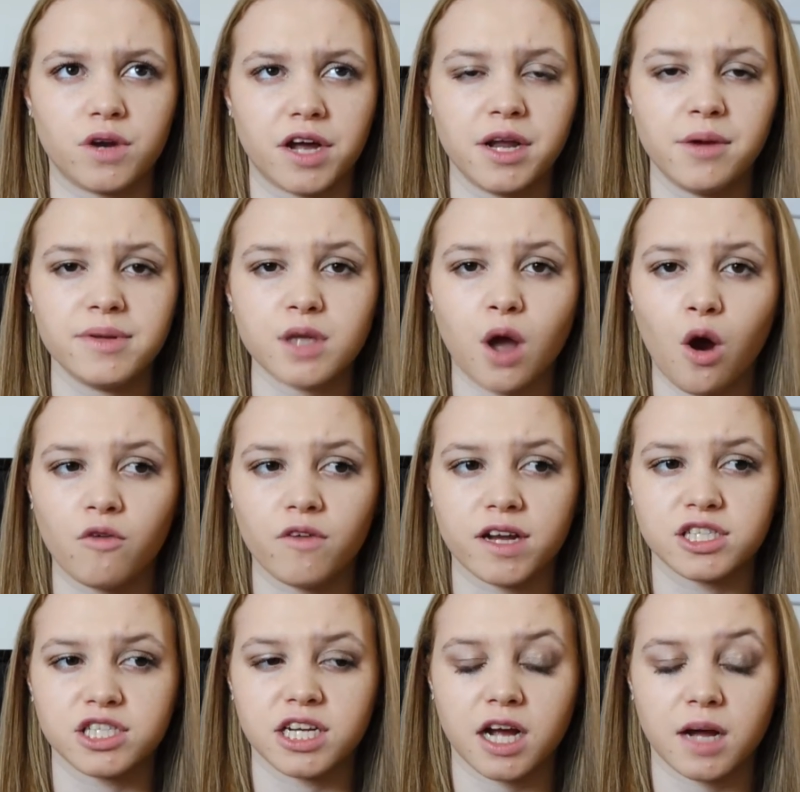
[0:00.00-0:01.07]
I know it's
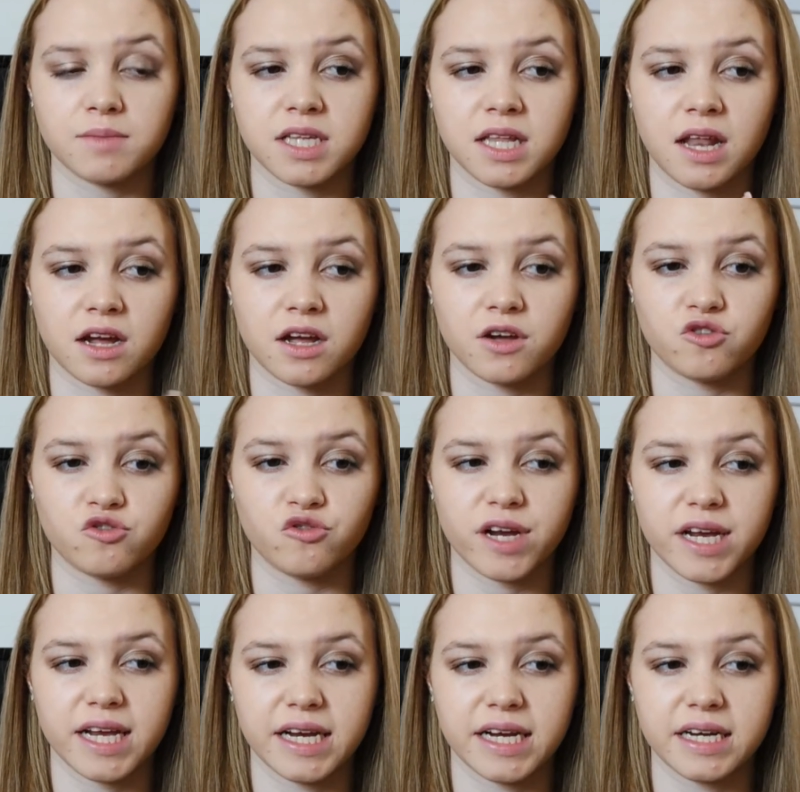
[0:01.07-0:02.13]
orange and it comes in like a
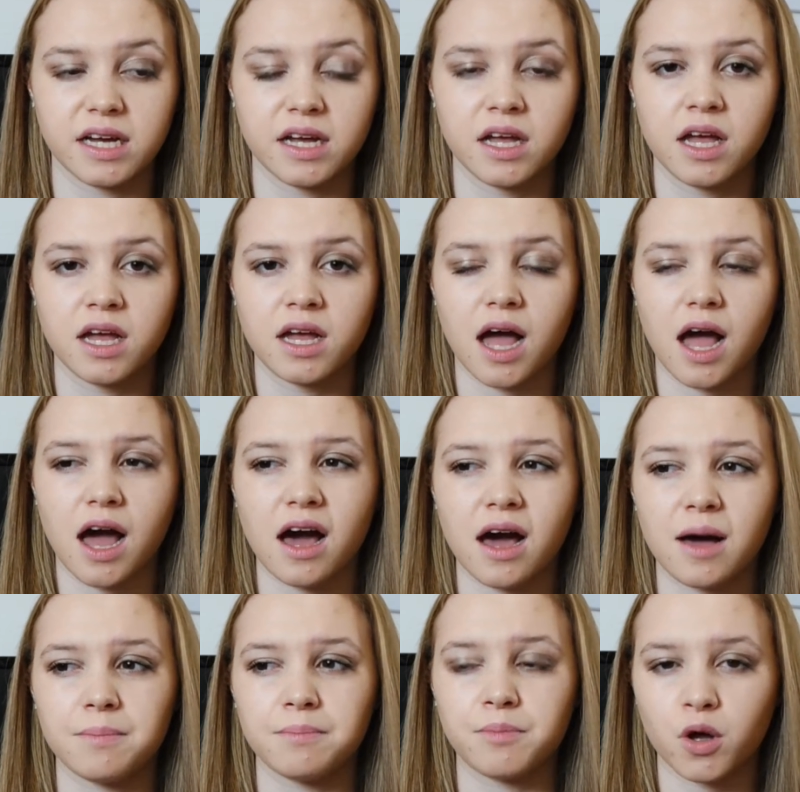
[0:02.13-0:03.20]
green
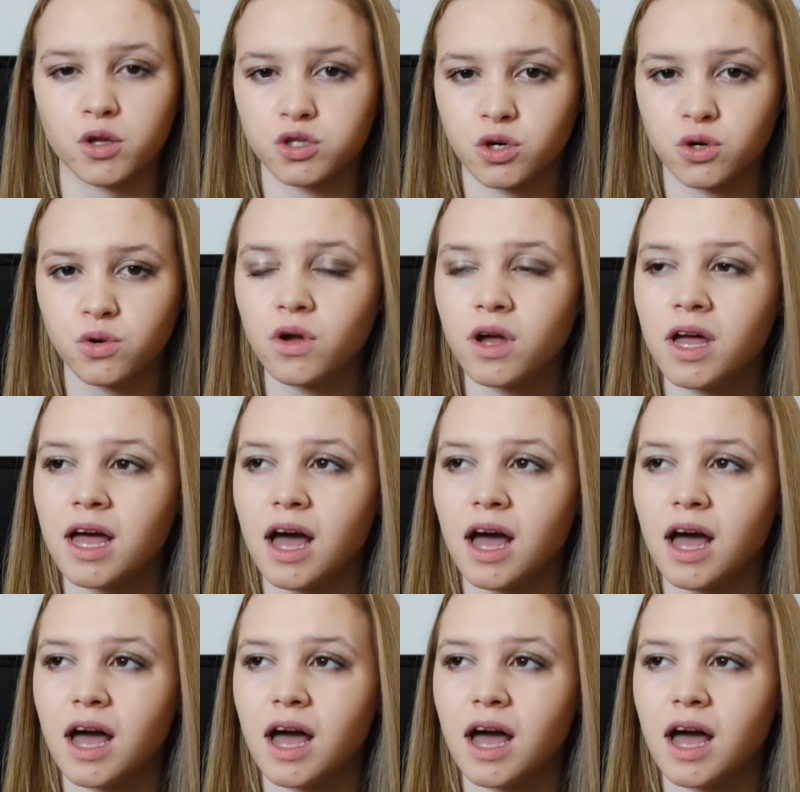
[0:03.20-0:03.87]
bottle.